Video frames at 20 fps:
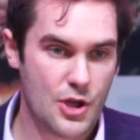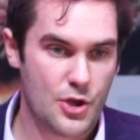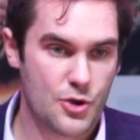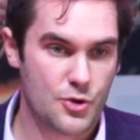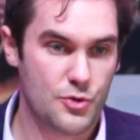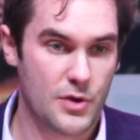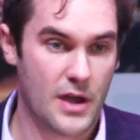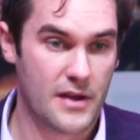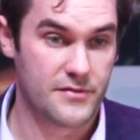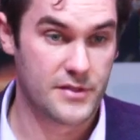
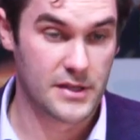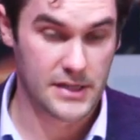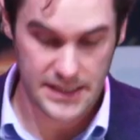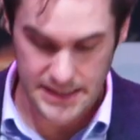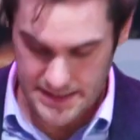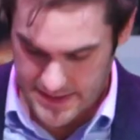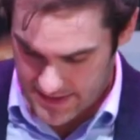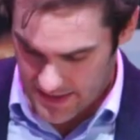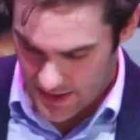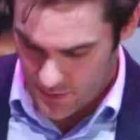who have the
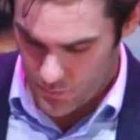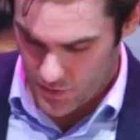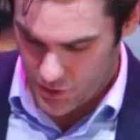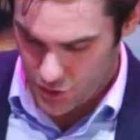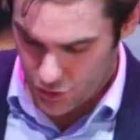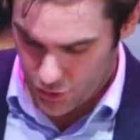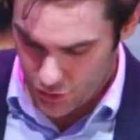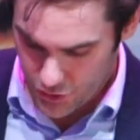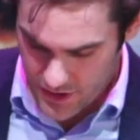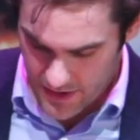least. And when
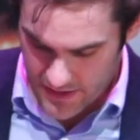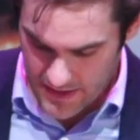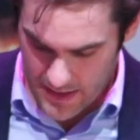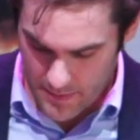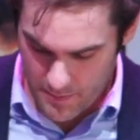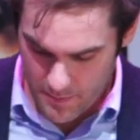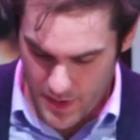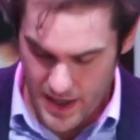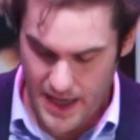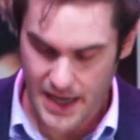you look at the
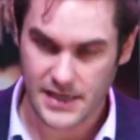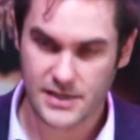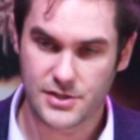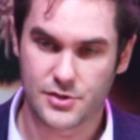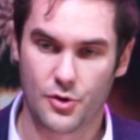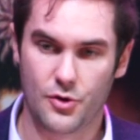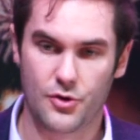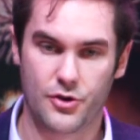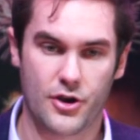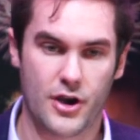impacts
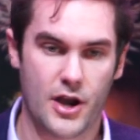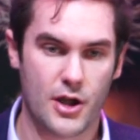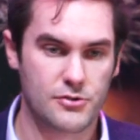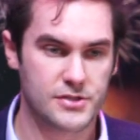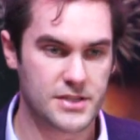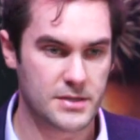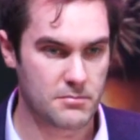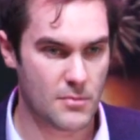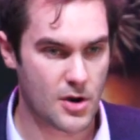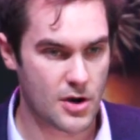on our
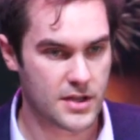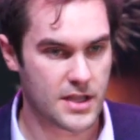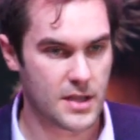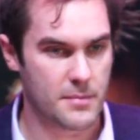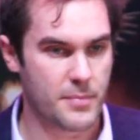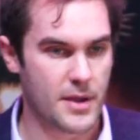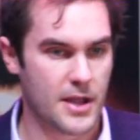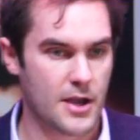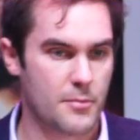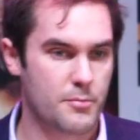housing
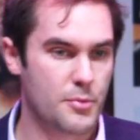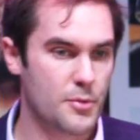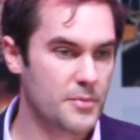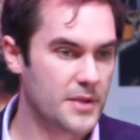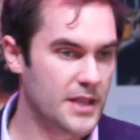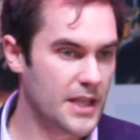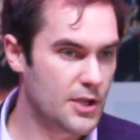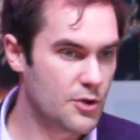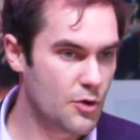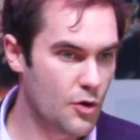market by our
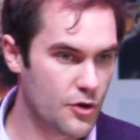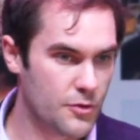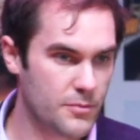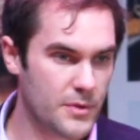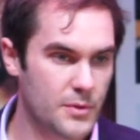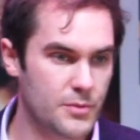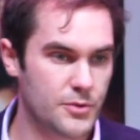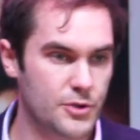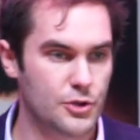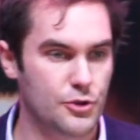booming
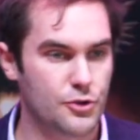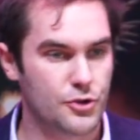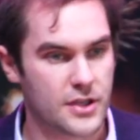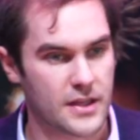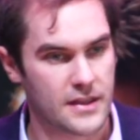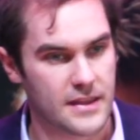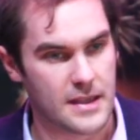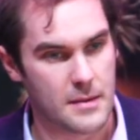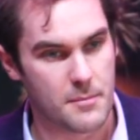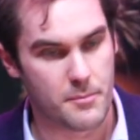economy, when you look
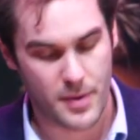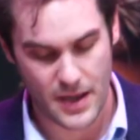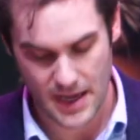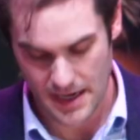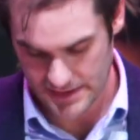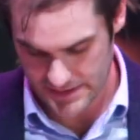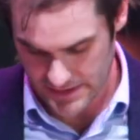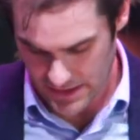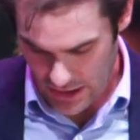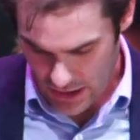at the
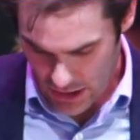impacts